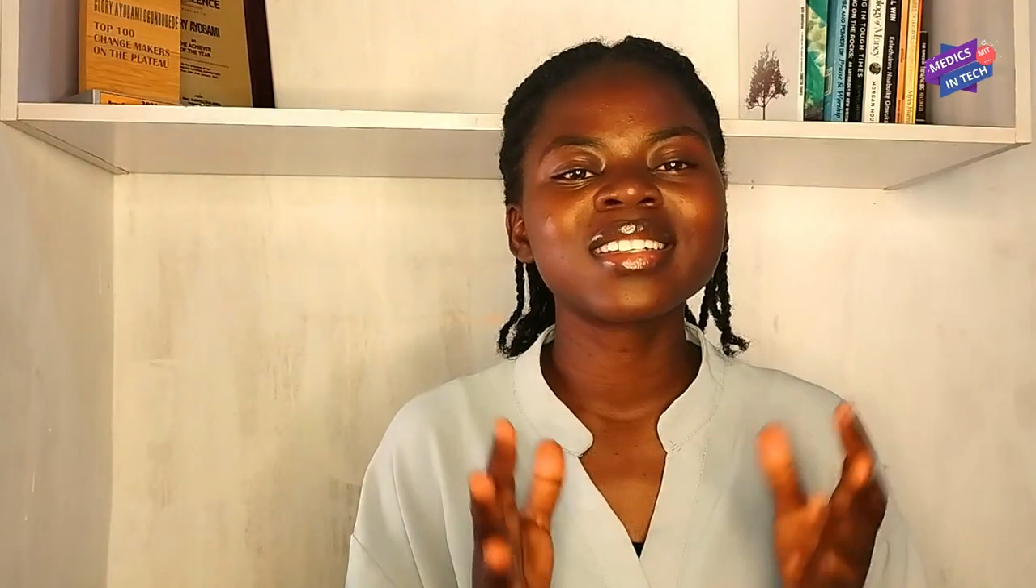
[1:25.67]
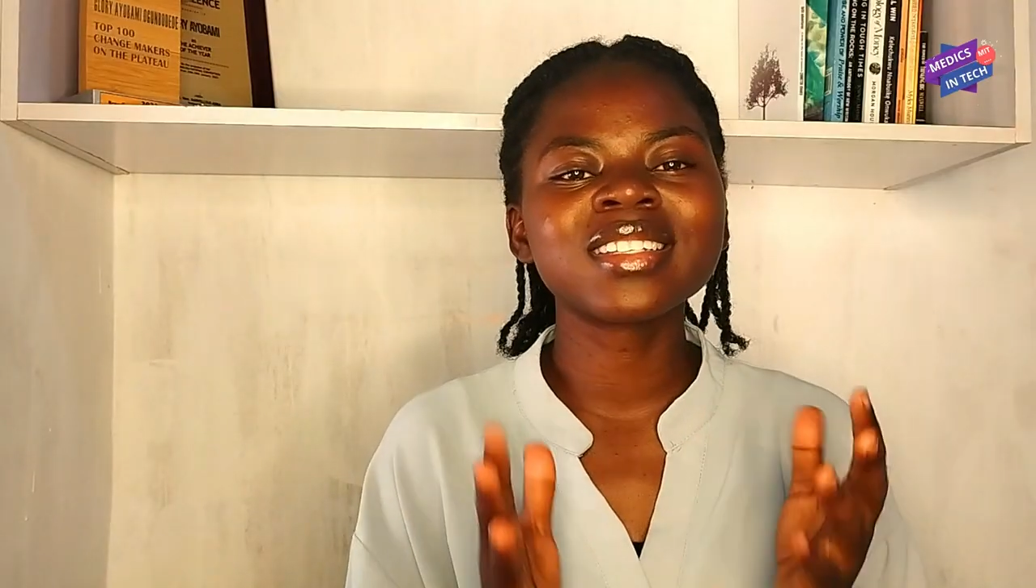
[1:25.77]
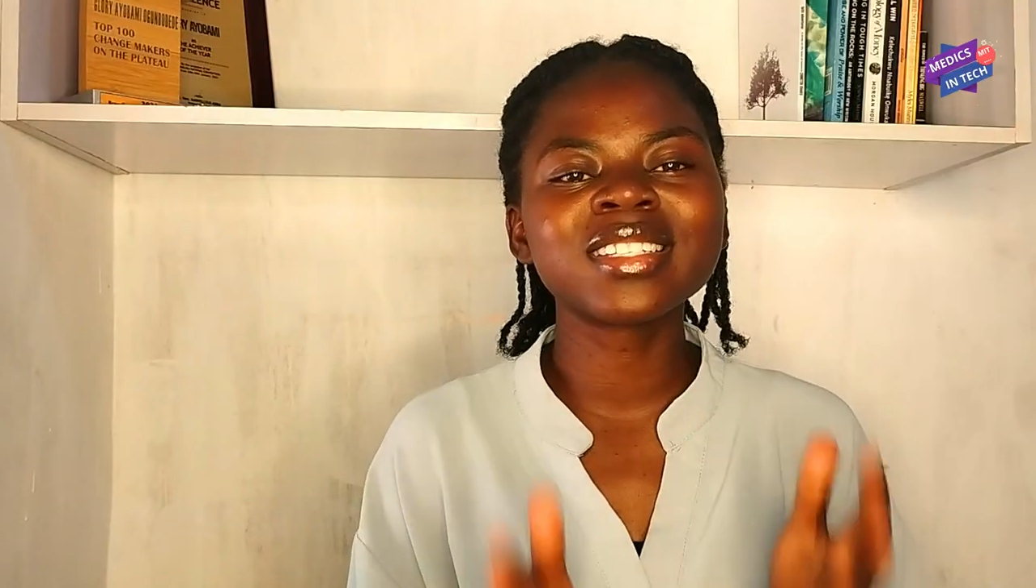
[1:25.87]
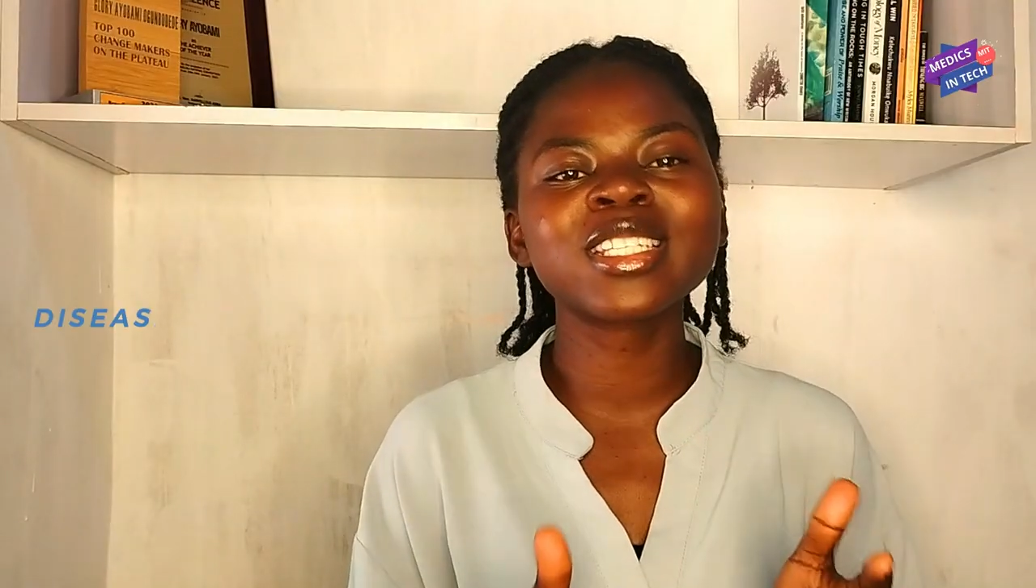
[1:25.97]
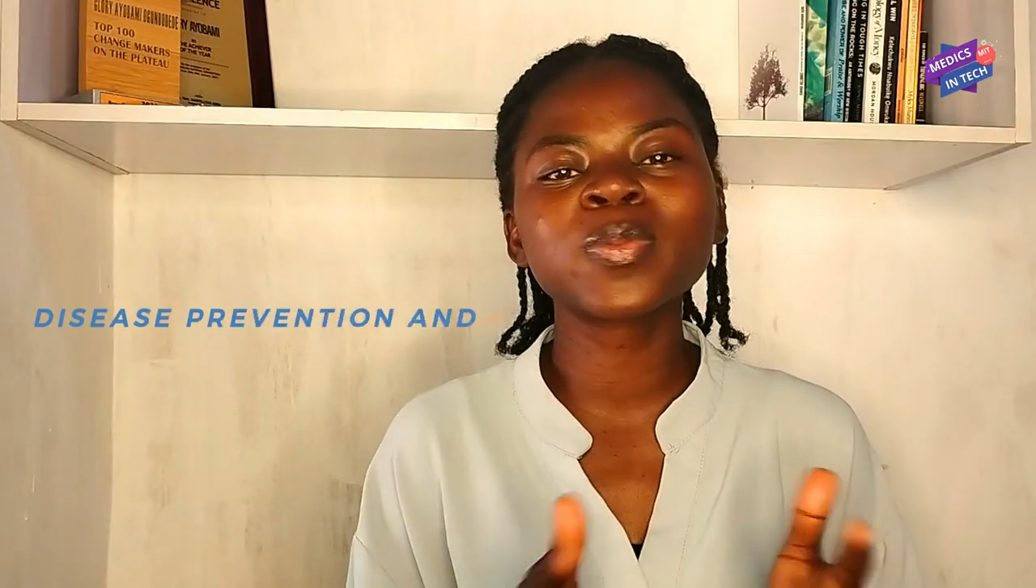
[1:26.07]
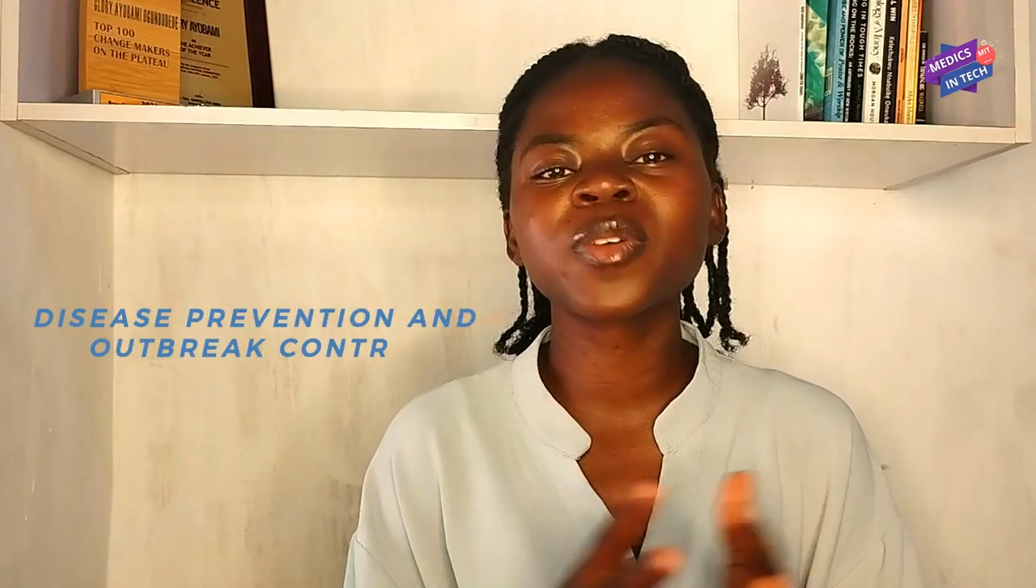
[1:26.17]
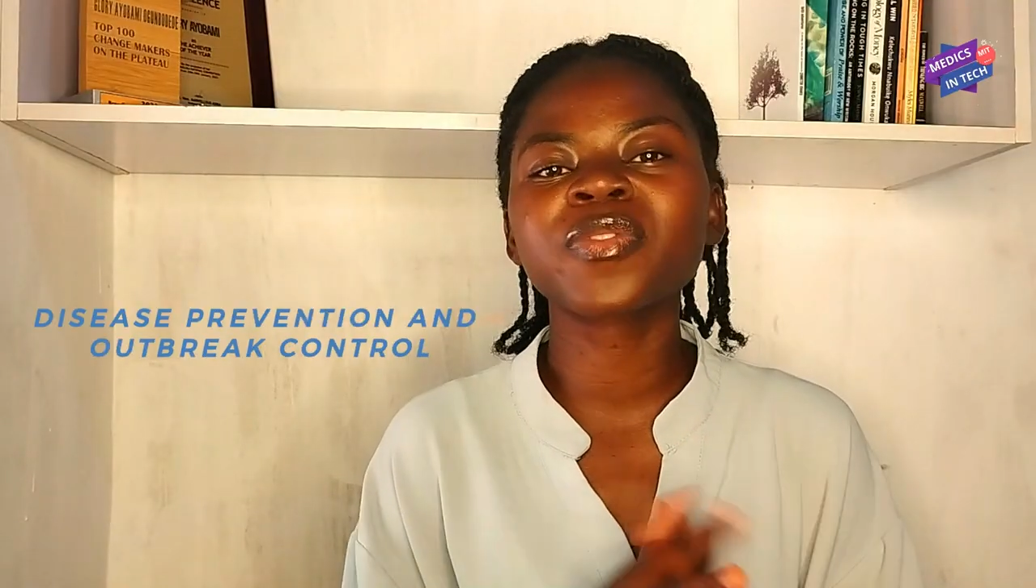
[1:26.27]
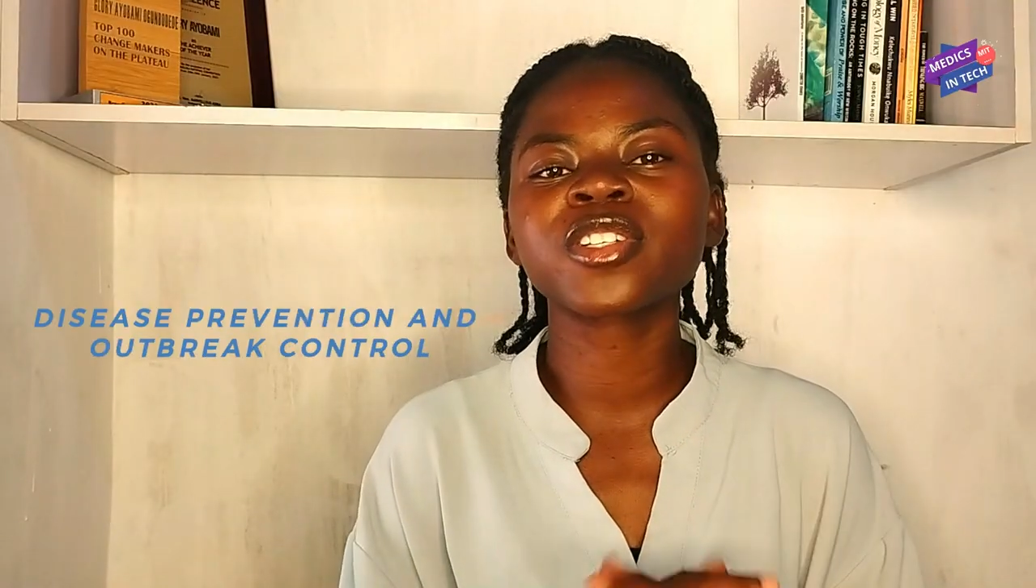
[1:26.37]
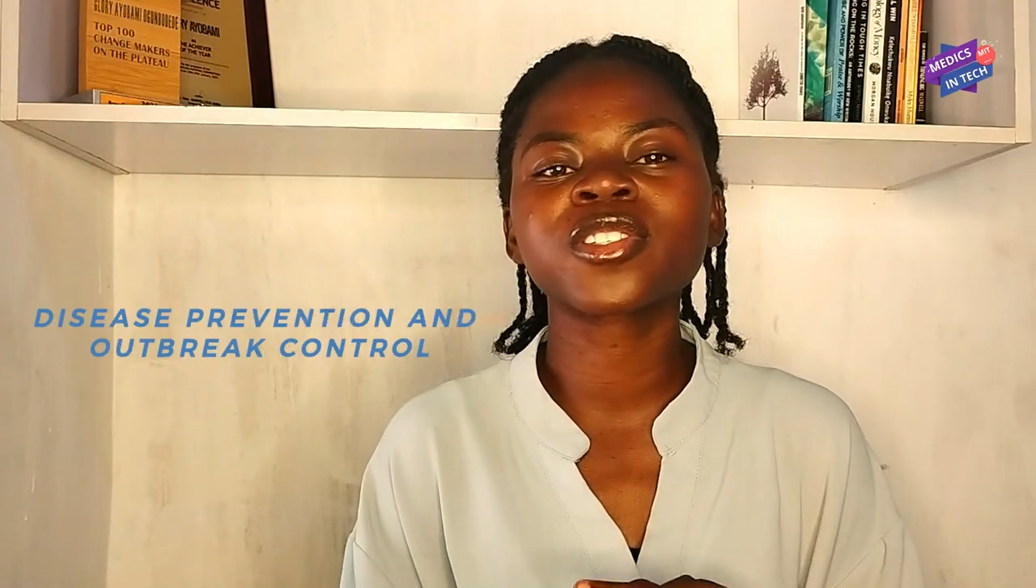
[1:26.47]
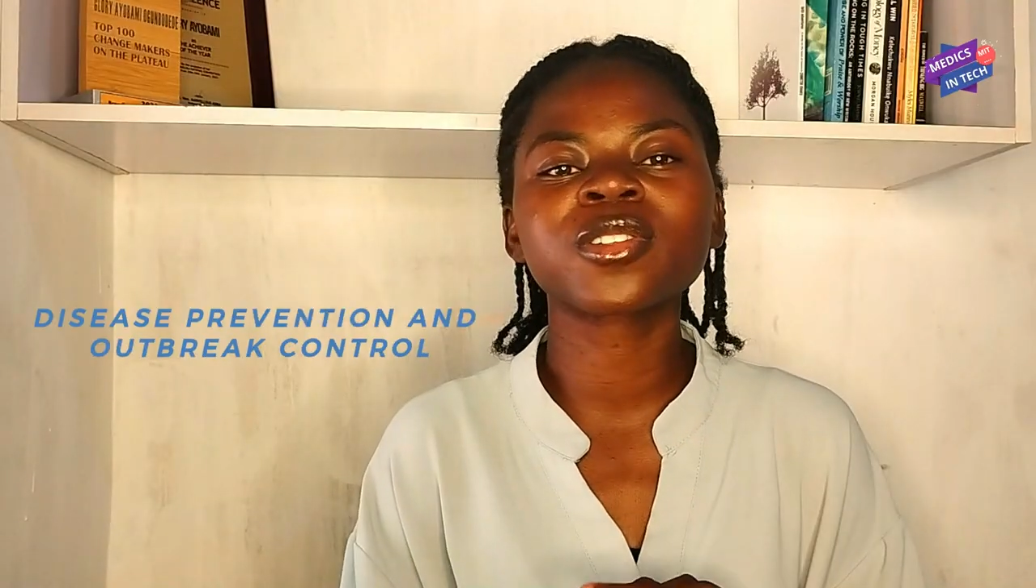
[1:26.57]
disease
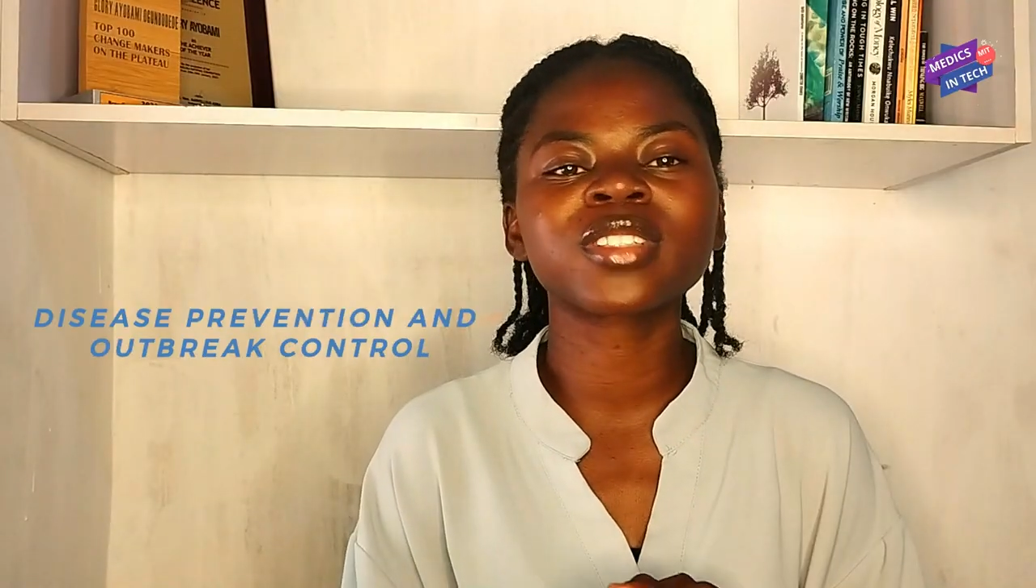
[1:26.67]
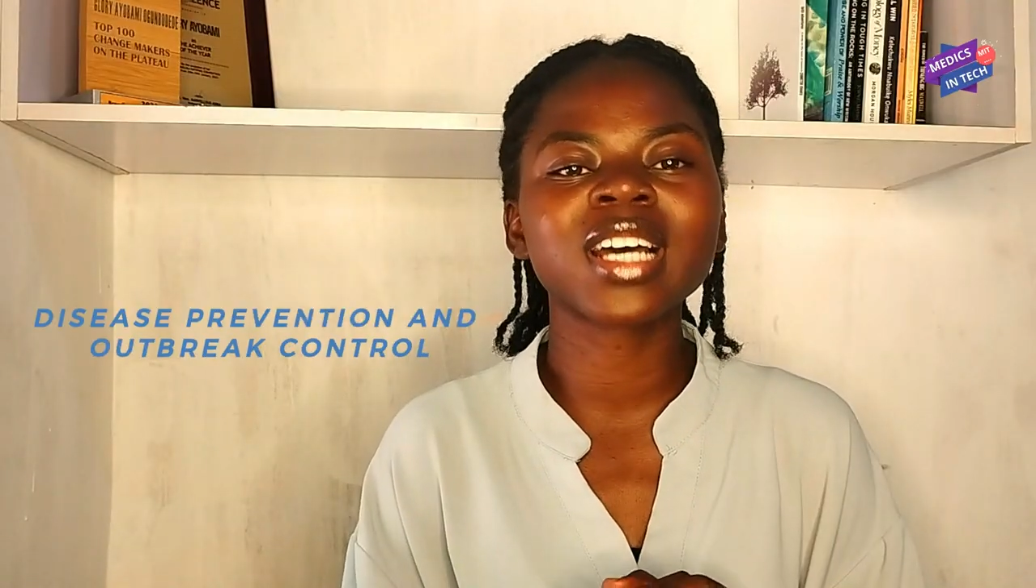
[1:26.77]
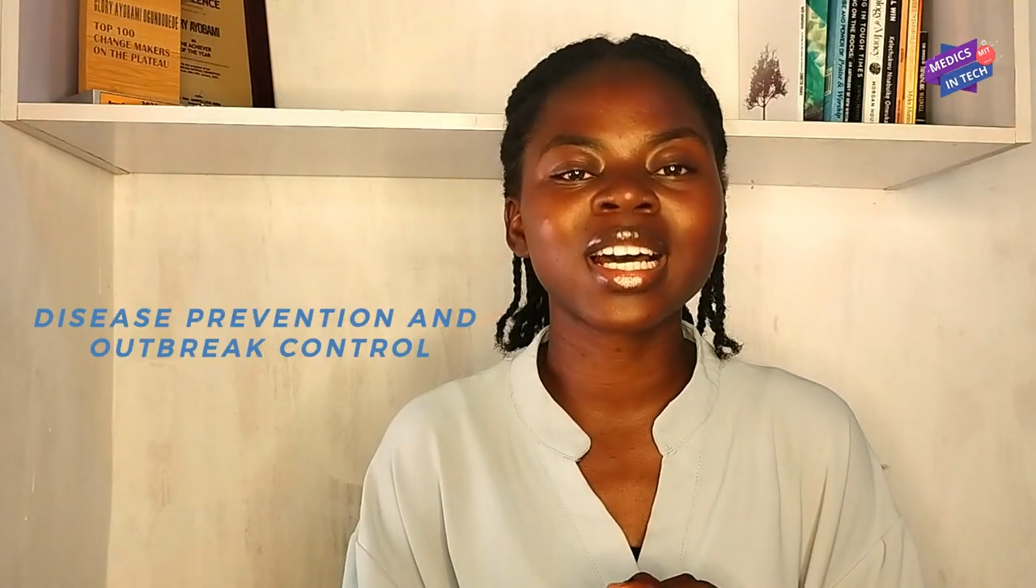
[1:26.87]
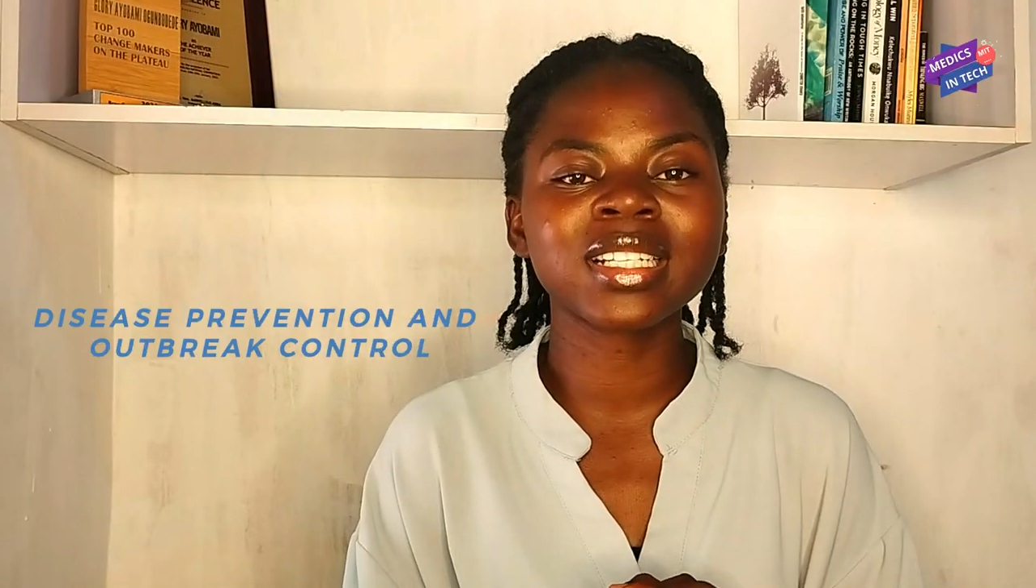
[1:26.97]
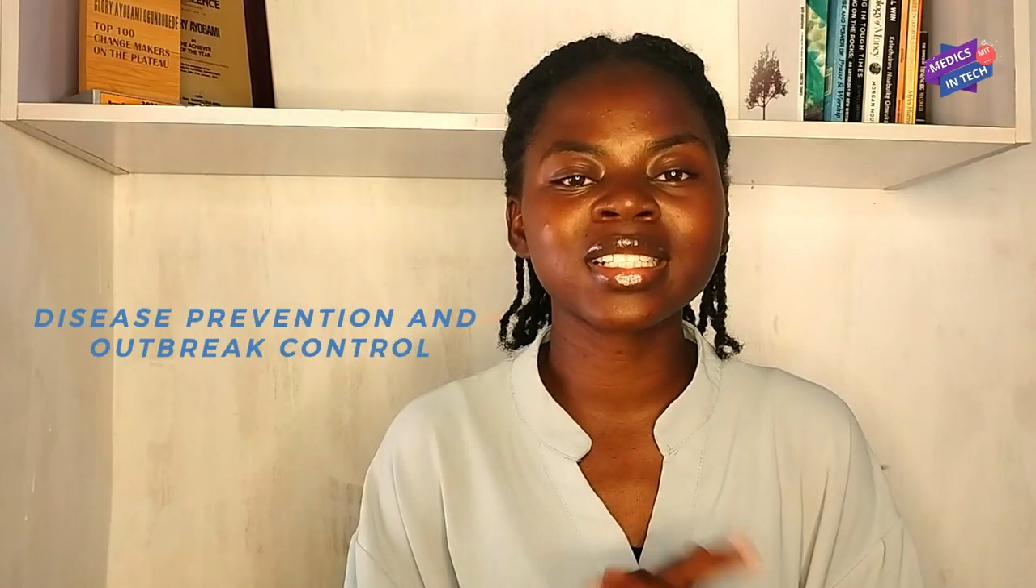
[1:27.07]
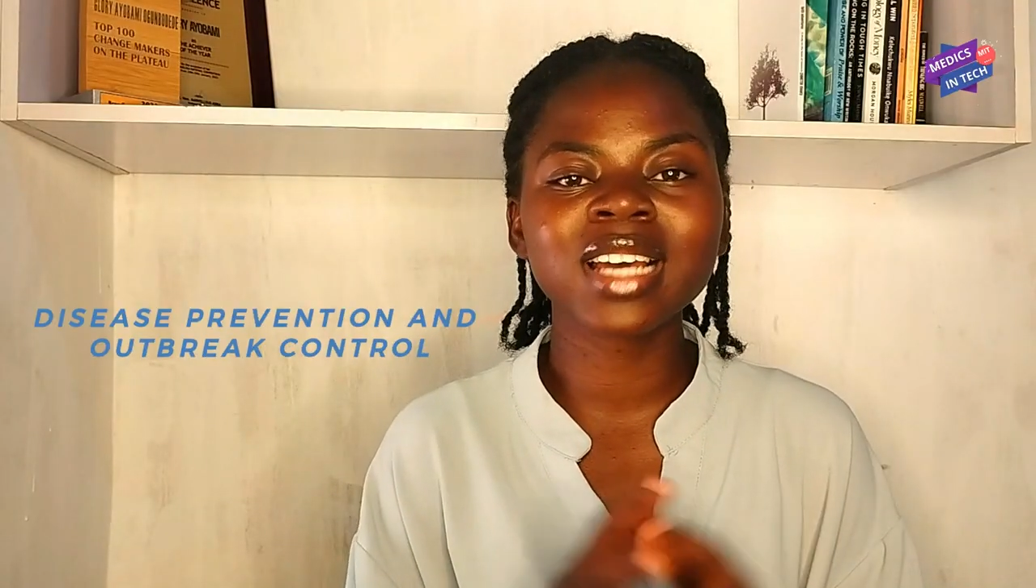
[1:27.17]
prevention and